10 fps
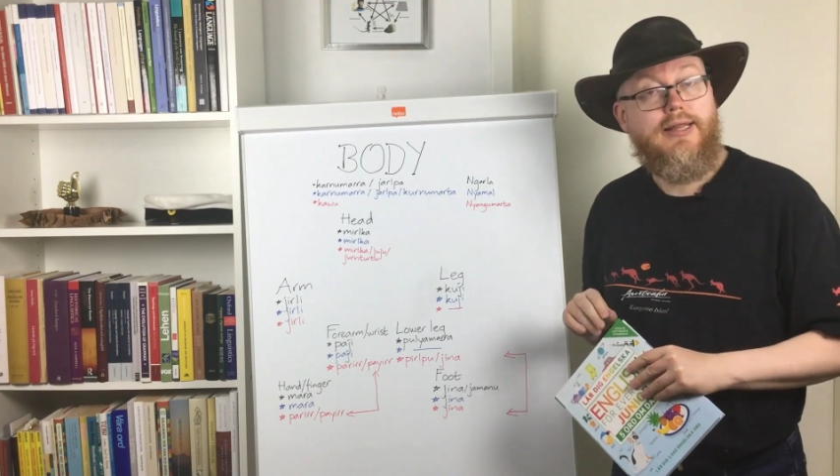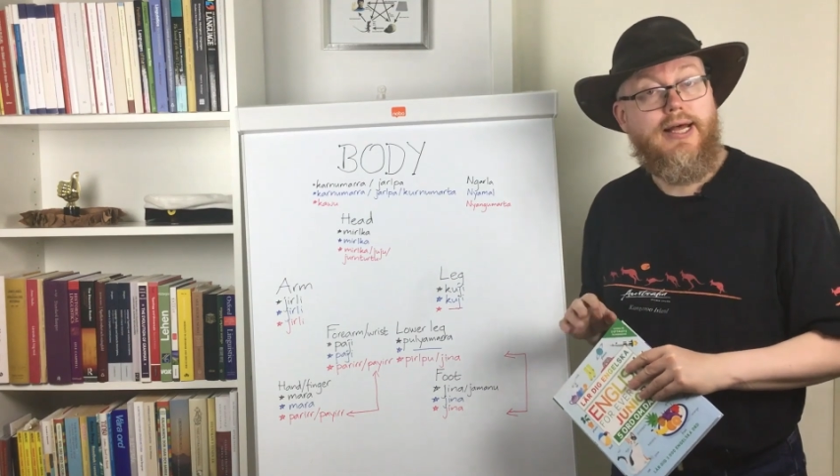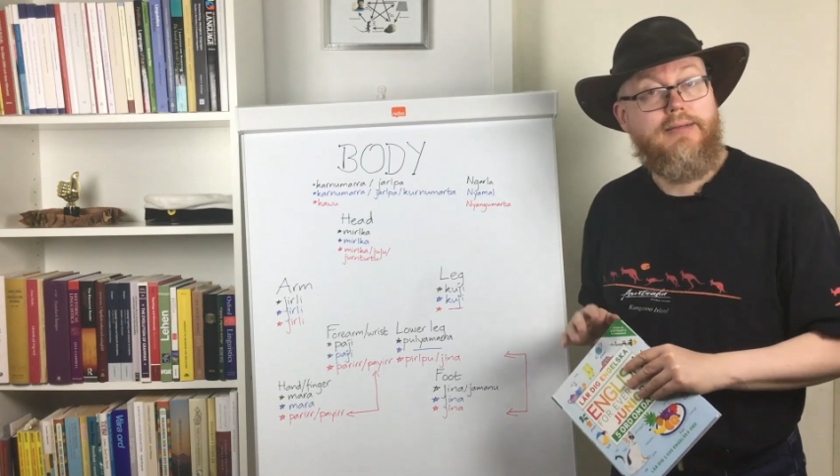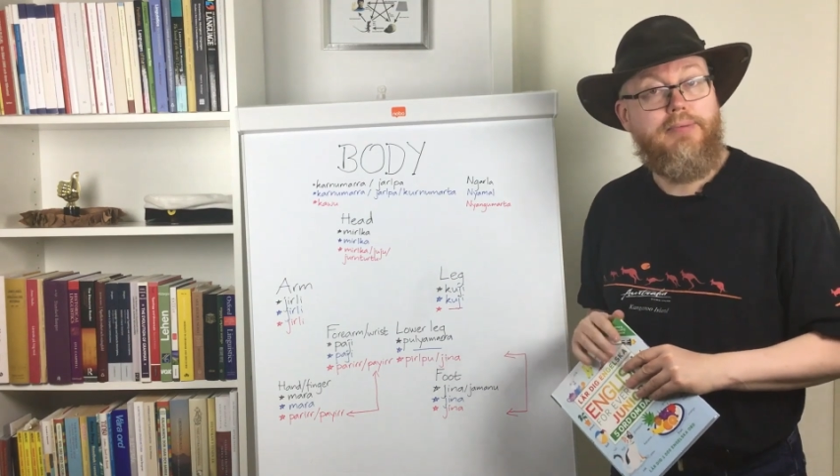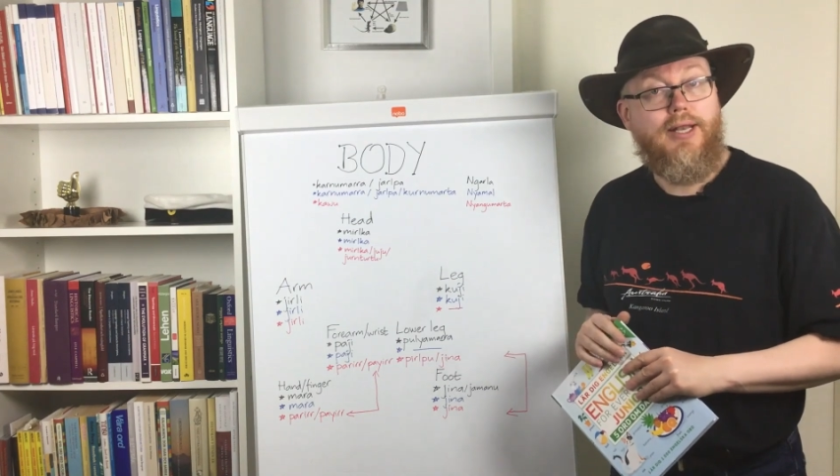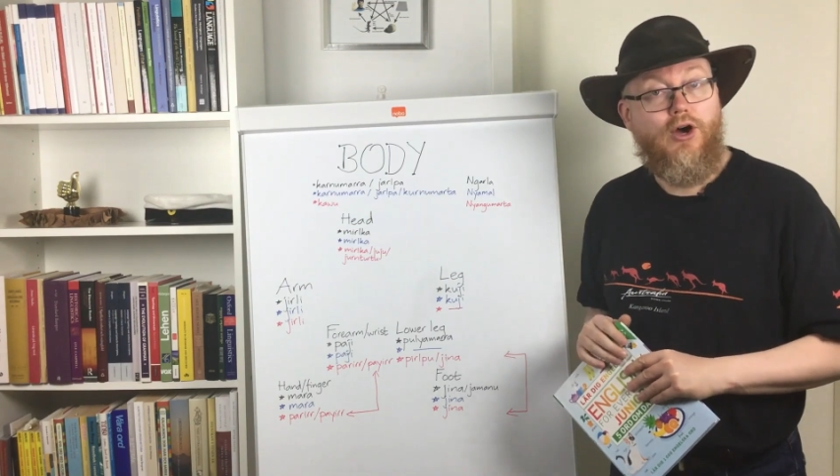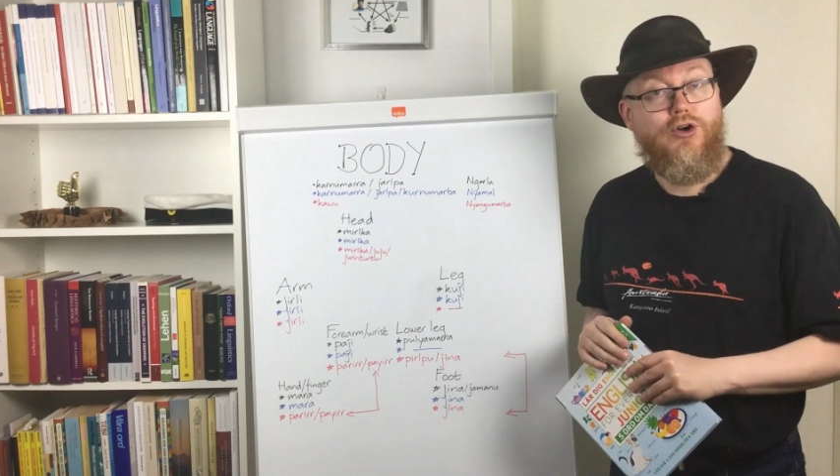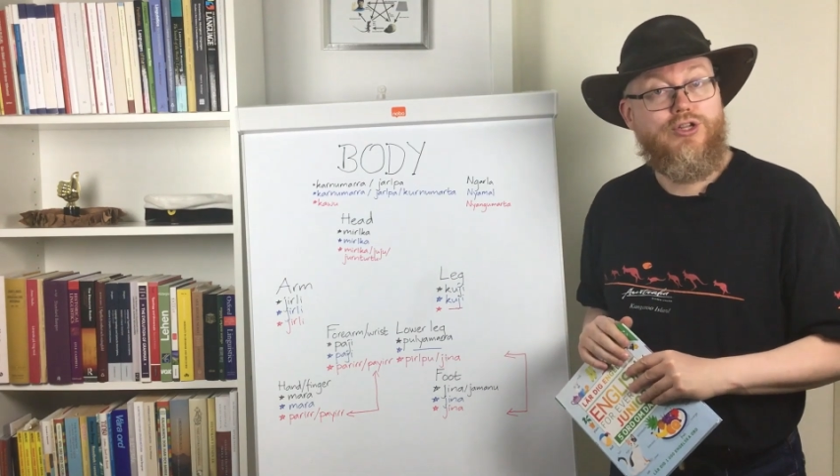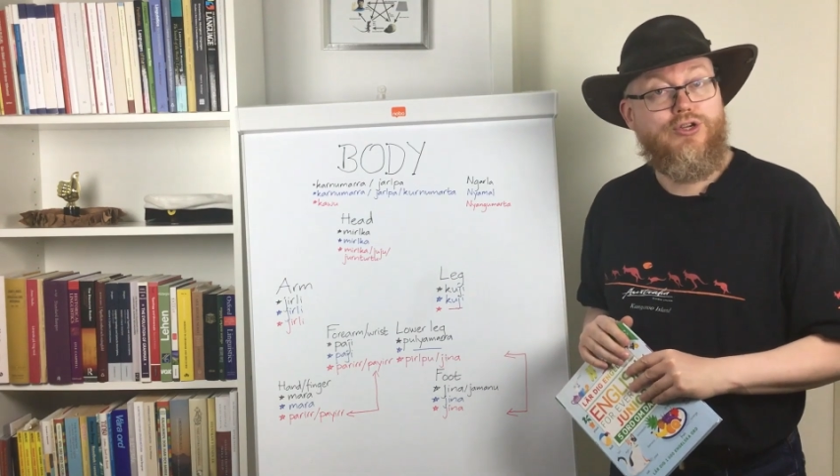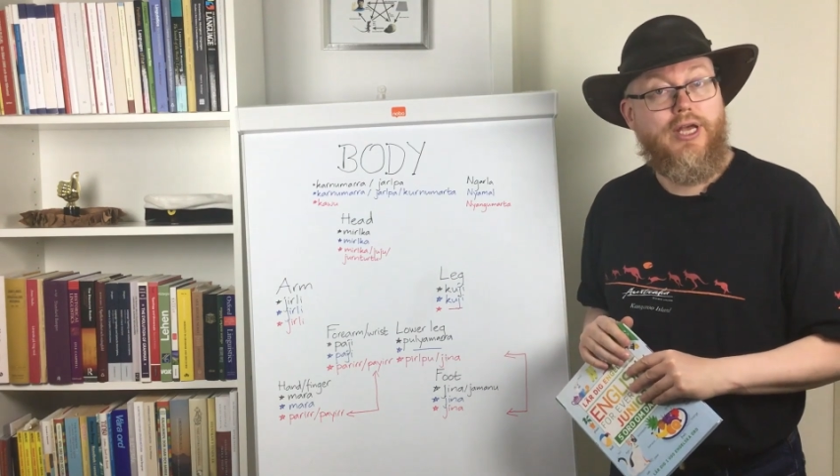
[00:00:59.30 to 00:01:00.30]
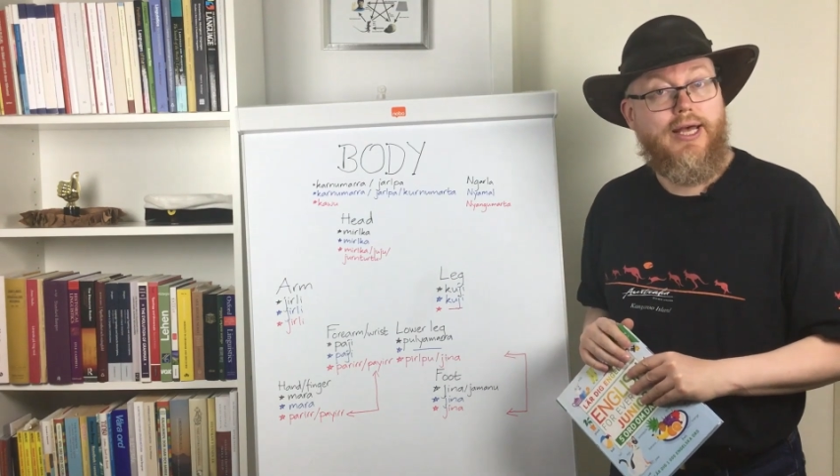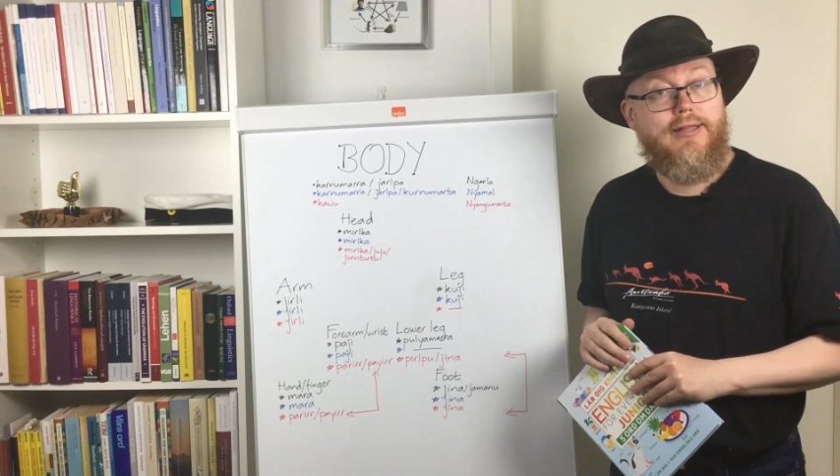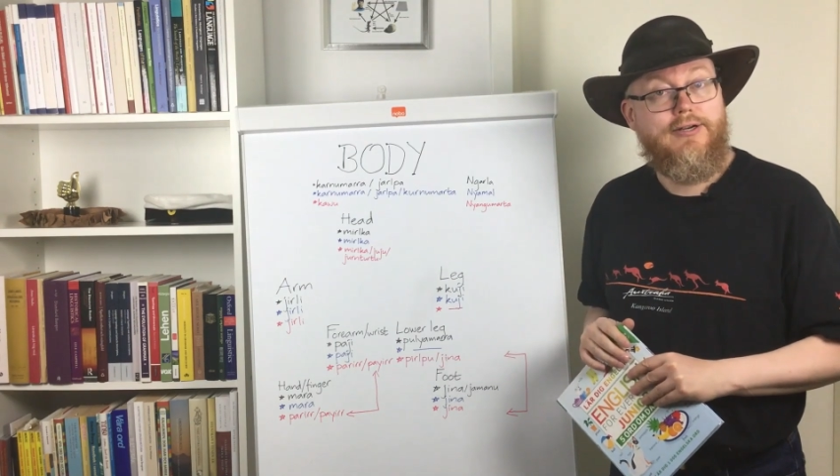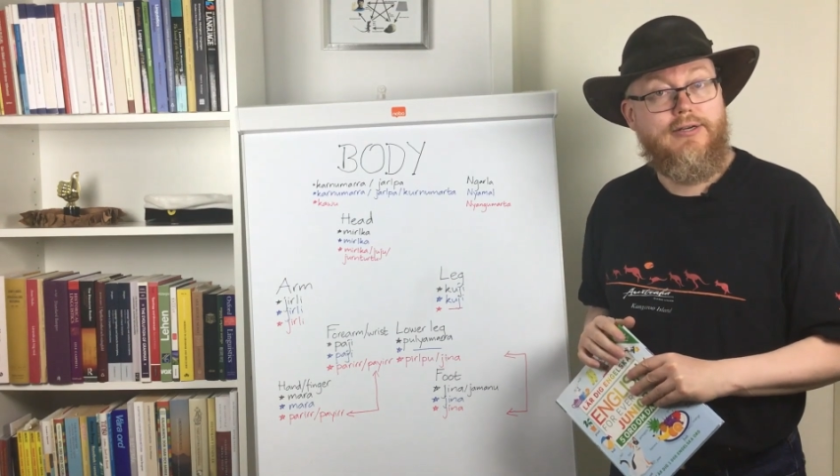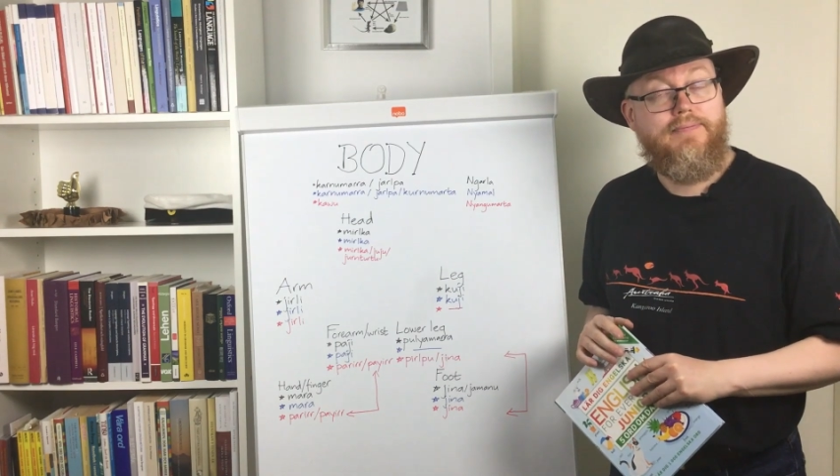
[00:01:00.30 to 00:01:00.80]
that belong
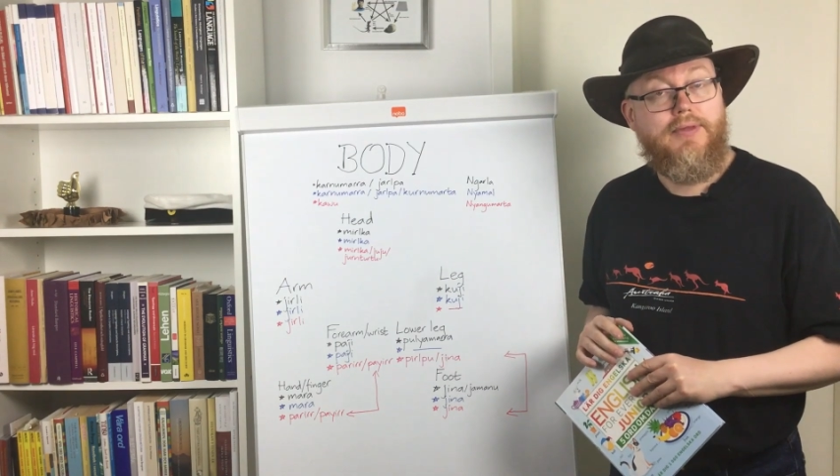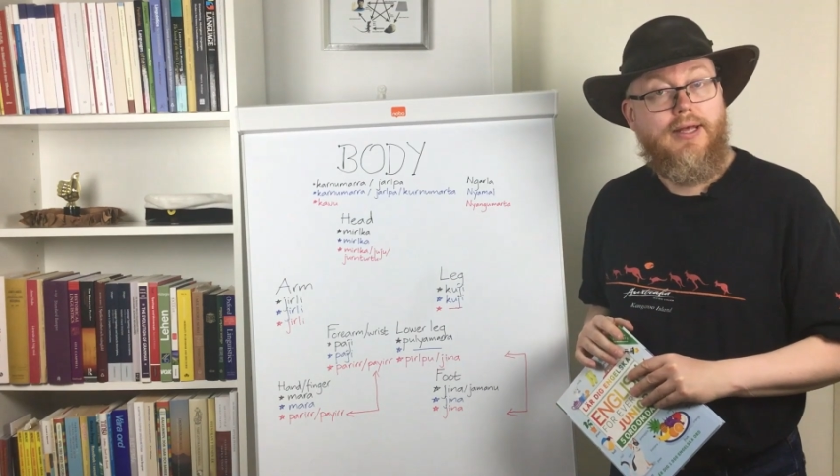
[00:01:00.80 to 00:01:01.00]
together